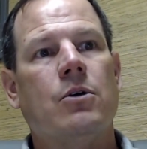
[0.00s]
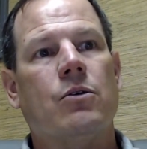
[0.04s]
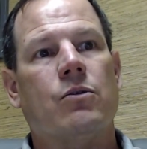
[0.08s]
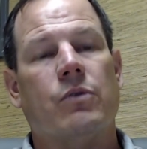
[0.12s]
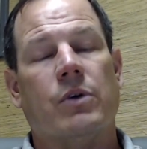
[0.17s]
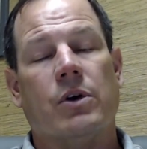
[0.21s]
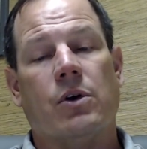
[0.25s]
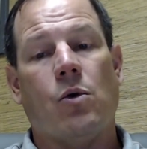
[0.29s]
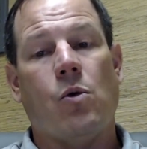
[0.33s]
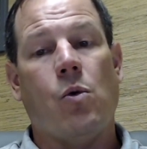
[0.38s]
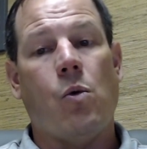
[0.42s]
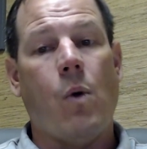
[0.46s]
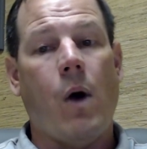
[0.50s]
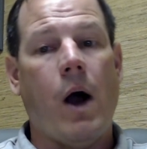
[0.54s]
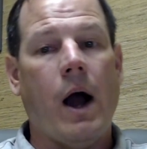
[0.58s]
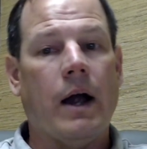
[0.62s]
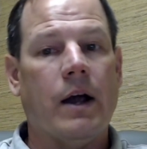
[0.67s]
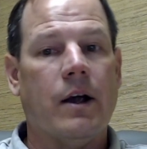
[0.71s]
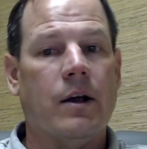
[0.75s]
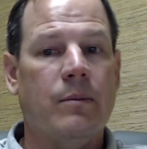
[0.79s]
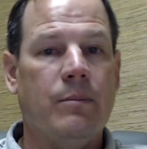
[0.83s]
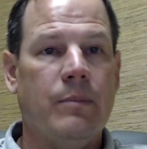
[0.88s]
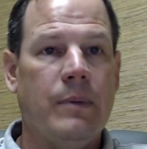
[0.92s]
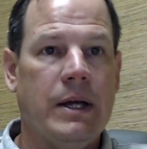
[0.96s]

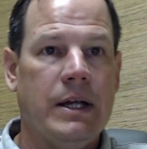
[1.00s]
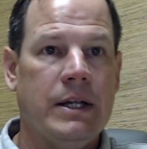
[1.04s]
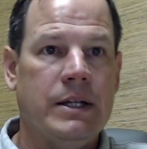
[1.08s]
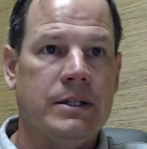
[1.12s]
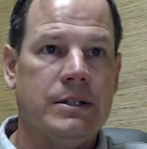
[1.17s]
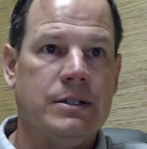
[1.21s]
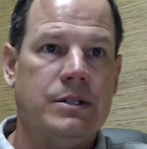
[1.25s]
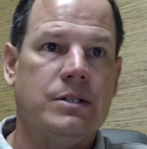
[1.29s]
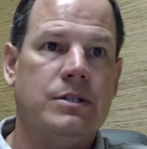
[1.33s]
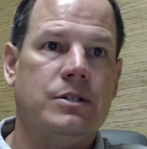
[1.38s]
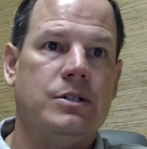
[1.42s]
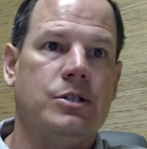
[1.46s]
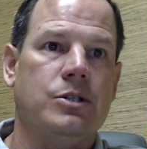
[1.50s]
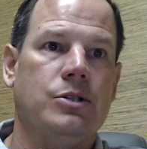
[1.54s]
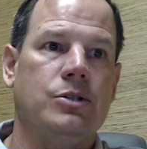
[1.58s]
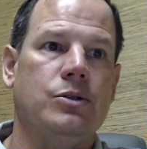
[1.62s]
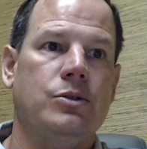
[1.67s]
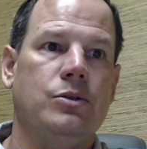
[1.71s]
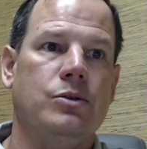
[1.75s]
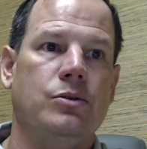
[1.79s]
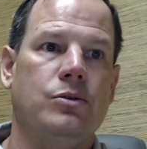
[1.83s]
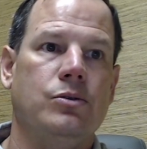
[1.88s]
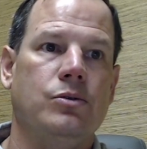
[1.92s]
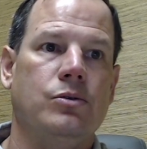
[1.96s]
requirements
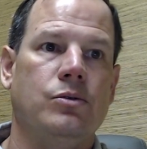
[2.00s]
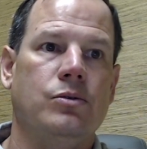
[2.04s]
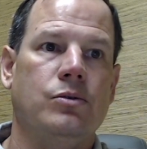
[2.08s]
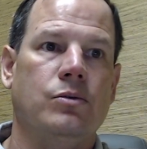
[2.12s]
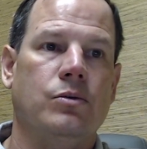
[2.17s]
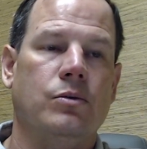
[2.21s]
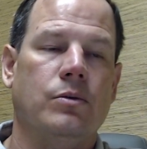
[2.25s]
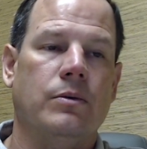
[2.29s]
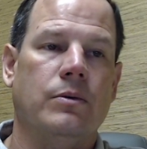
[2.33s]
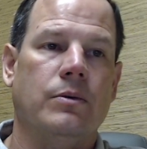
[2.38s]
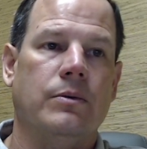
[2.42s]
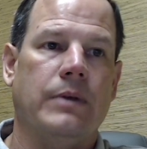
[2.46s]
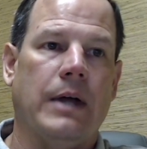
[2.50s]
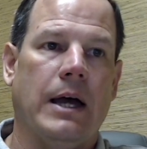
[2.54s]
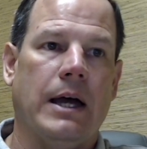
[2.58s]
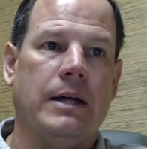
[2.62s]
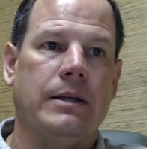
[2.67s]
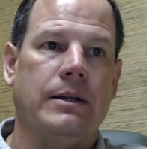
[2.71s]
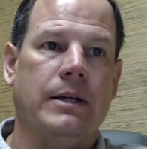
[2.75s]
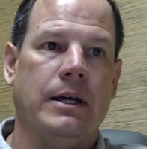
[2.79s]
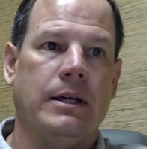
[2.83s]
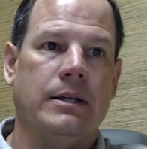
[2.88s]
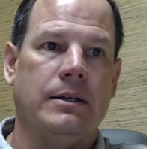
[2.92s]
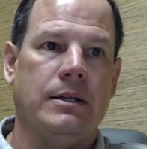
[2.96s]
to
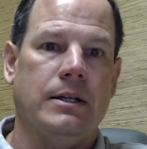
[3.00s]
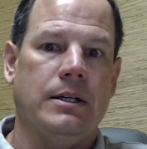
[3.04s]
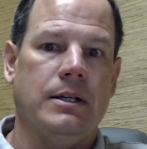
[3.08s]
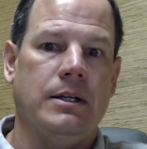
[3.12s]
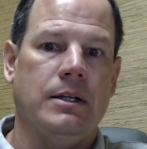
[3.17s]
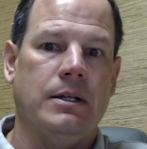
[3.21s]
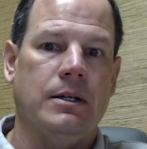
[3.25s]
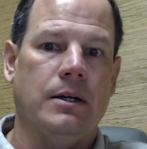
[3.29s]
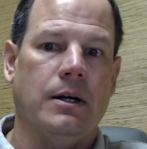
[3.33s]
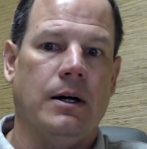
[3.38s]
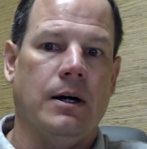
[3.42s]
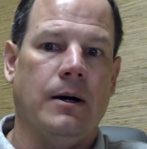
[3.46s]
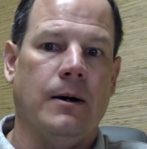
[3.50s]
that the